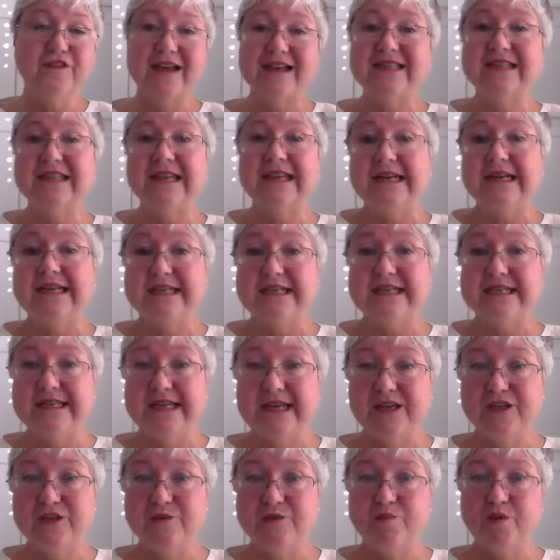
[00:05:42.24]
affects
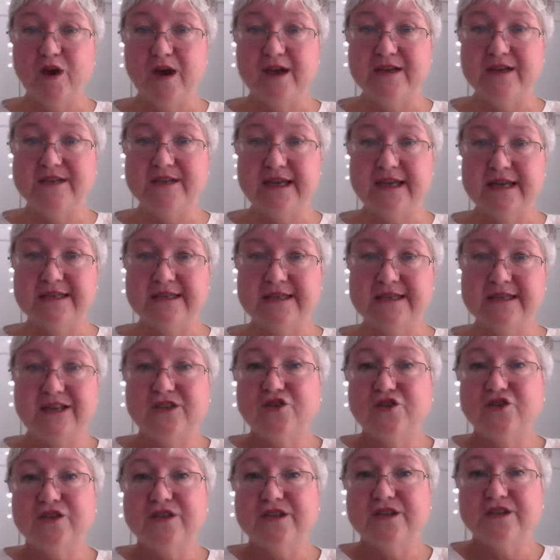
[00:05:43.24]
any disease
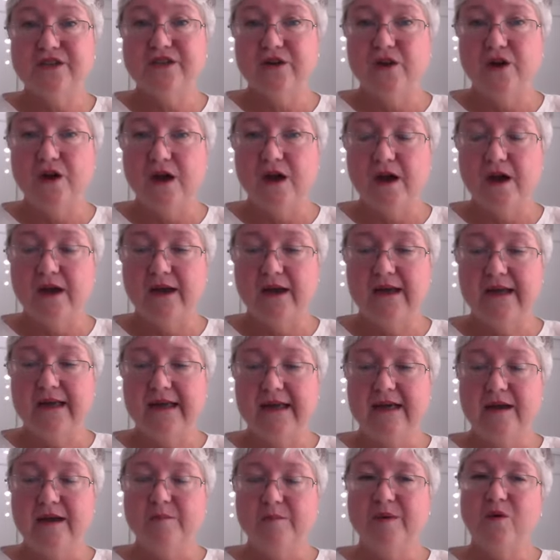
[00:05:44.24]
process. That's just the law.
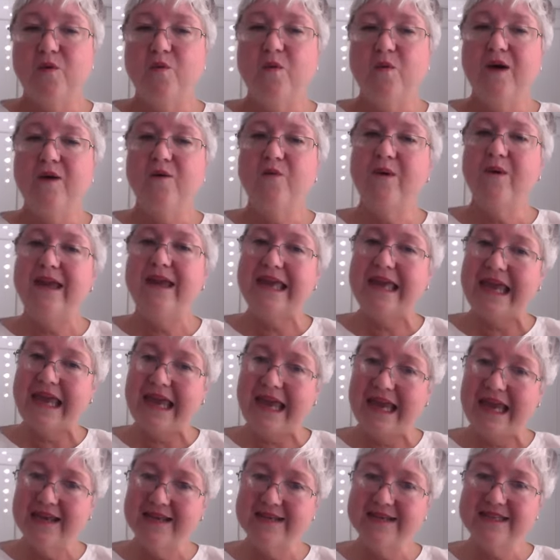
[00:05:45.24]
But what we
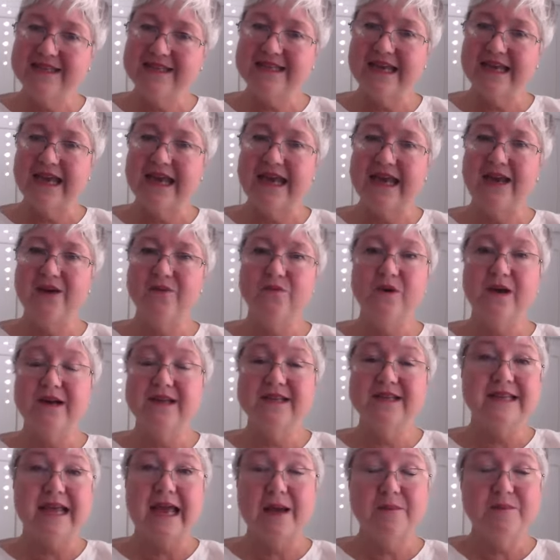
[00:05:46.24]
can say, and
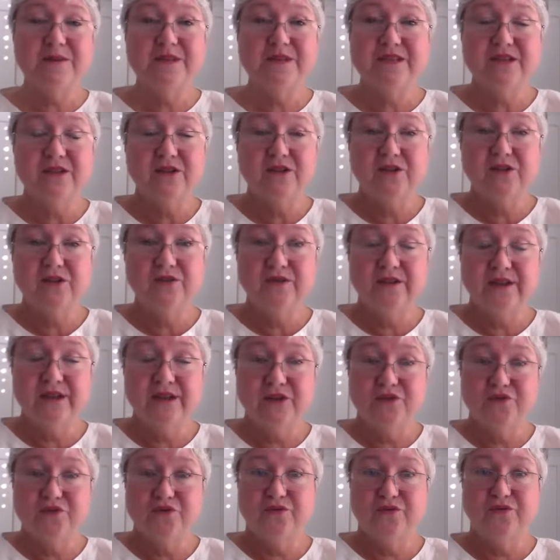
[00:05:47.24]
what is
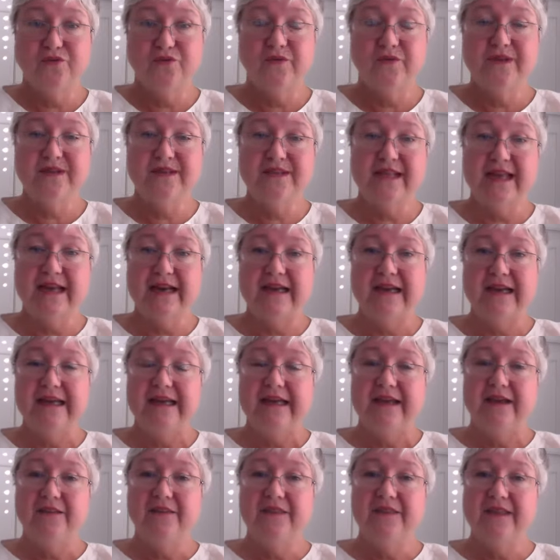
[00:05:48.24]
absolutely true, is that
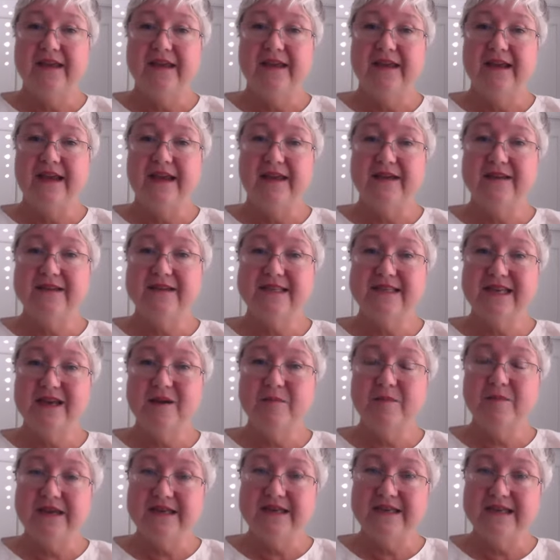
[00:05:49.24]
the
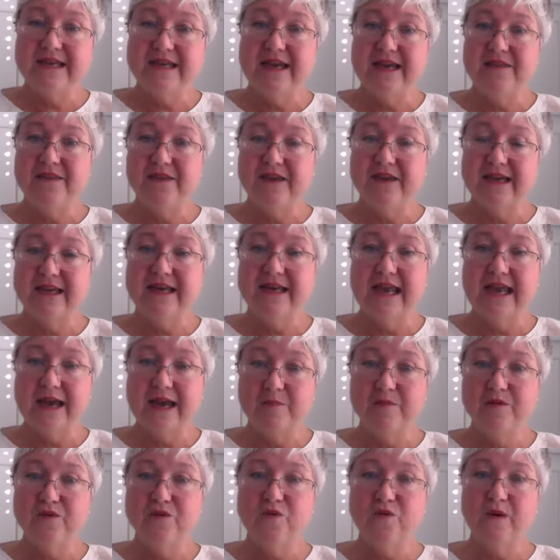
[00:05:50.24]
CBD, the
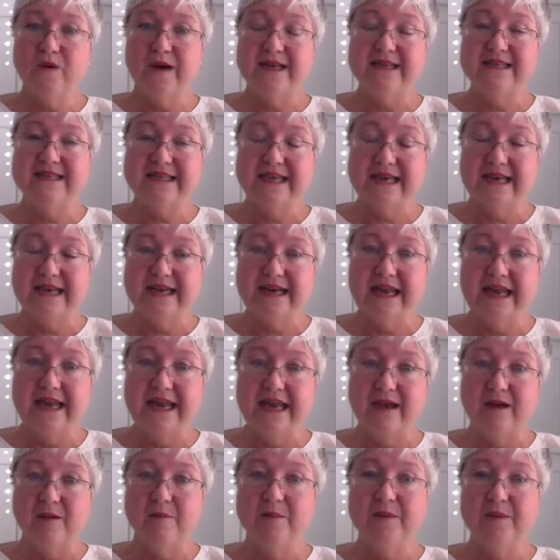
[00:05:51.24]
cannabinoids in
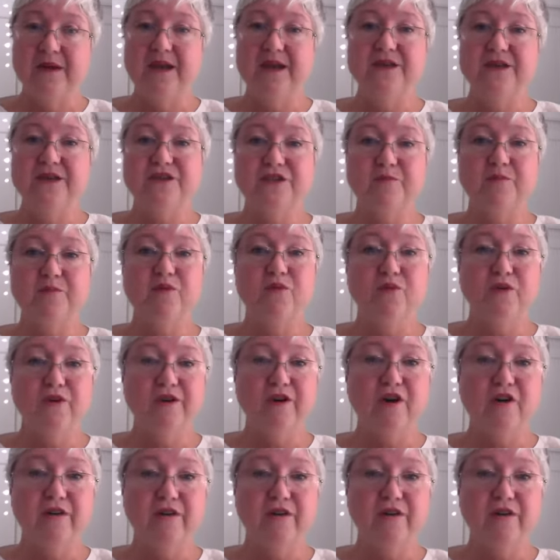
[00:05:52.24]
hemp, support our